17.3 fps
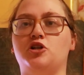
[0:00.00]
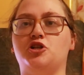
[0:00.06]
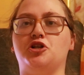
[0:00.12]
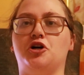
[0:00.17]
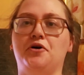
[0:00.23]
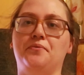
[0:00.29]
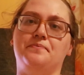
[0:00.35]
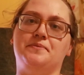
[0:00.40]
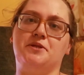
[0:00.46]

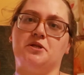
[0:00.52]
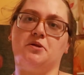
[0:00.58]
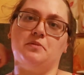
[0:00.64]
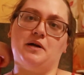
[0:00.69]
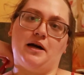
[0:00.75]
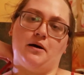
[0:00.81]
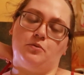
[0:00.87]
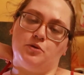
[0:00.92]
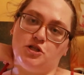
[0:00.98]
shops to
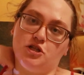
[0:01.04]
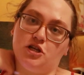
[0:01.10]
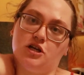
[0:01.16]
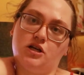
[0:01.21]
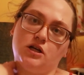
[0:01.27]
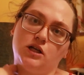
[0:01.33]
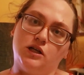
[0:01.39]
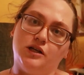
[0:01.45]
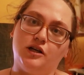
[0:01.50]
be able
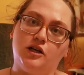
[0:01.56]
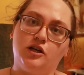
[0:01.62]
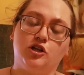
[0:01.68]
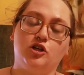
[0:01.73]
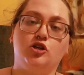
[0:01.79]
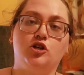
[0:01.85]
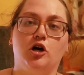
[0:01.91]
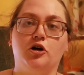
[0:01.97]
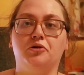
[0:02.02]
to
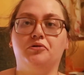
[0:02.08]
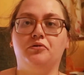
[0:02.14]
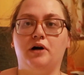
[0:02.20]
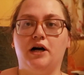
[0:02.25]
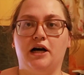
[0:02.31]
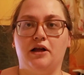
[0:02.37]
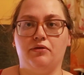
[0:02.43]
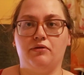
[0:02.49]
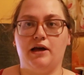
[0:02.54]
go
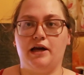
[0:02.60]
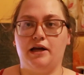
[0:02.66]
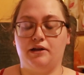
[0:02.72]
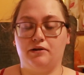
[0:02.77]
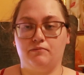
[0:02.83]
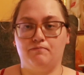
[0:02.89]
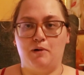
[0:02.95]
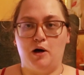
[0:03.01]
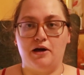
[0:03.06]
and
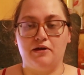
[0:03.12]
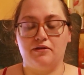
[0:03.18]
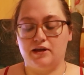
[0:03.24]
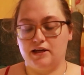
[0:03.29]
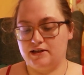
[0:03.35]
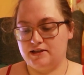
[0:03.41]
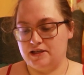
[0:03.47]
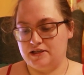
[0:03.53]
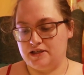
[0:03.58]
then buy
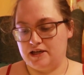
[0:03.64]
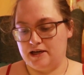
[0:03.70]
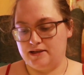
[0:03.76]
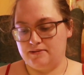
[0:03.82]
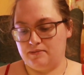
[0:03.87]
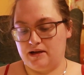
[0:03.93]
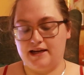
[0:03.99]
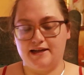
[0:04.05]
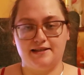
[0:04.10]
things at
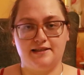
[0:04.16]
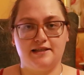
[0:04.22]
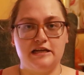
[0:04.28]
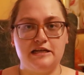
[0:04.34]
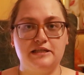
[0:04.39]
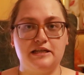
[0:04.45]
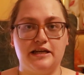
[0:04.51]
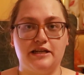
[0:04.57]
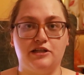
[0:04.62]
certain
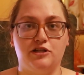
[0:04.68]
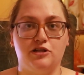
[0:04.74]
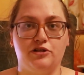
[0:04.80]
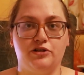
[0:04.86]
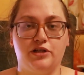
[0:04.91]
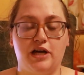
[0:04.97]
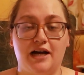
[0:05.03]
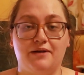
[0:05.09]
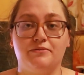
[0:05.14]
places,
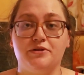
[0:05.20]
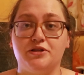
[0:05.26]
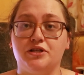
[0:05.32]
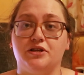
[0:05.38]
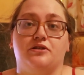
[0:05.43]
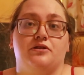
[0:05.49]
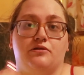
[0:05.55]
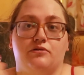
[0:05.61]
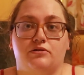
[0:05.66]
and
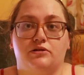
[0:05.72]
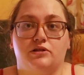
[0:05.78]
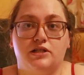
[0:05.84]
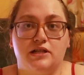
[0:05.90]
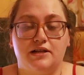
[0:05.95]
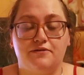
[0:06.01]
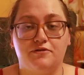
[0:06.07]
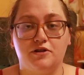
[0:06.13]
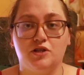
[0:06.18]
Amazon
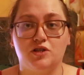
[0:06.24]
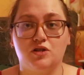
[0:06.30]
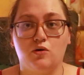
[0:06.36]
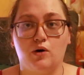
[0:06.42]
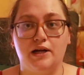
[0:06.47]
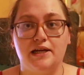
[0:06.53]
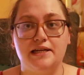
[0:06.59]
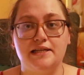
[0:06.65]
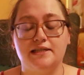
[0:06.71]
delivers
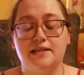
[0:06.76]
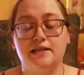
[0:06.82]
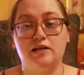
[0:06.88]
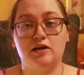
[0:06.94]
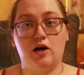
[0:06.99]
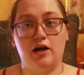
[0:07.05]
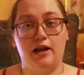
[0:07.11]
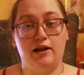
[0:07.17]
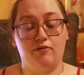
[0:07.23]
quite
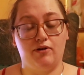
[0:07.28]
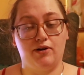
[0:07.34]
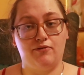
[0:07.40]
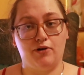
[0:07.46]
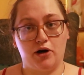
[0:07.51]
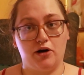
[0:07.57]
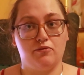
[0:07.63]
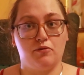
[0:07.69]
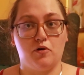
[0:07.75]
easily. I live in a
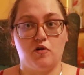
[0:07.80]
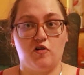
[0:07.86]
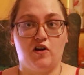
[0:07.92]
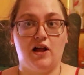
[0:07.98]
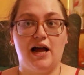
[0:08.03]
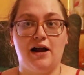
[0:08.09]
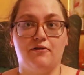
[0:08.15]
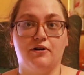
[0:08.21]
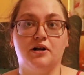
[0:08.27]
very
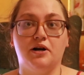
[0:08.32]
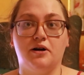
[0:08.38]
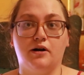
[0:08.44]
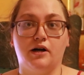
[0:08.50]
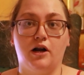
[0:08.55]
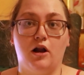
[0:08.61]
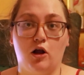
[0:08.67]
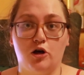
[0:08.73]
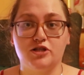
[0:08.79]
rural
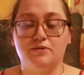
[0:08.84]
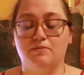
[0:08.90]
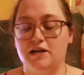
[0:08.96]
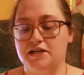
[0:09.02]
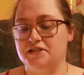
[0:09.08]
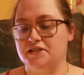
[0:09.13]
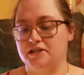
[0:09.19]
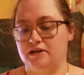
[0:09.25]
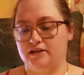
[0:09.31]
area and a lot of
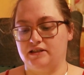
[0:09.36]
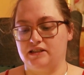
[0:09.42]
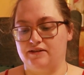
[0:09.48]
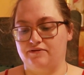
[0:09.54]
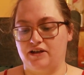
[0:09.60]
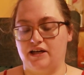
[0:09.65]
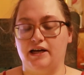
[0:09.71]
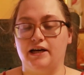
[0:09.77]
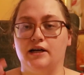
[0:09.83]
places don't
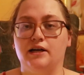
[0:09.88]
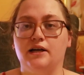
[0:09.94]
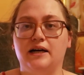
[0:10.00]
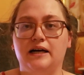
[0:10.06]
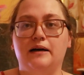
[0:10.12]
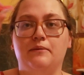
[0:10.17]
deliver here.